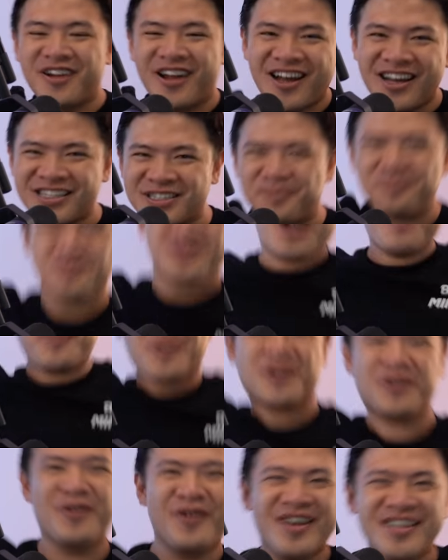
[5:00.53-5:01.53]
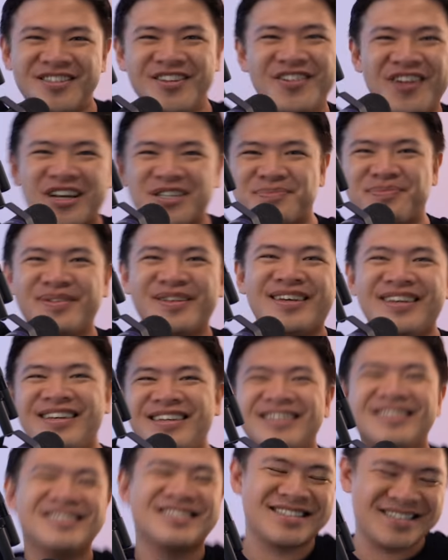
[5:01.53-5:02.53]
on us. Dump your coins on us,
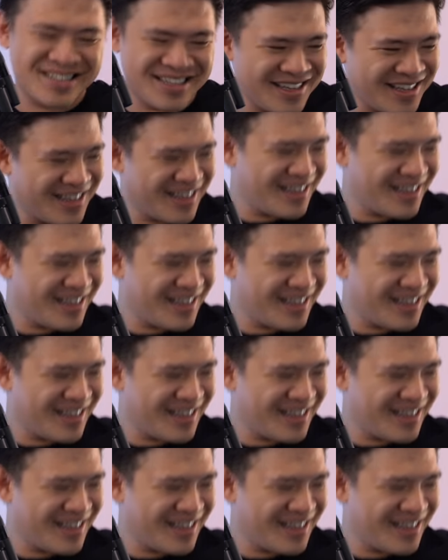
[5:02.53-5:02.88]
please.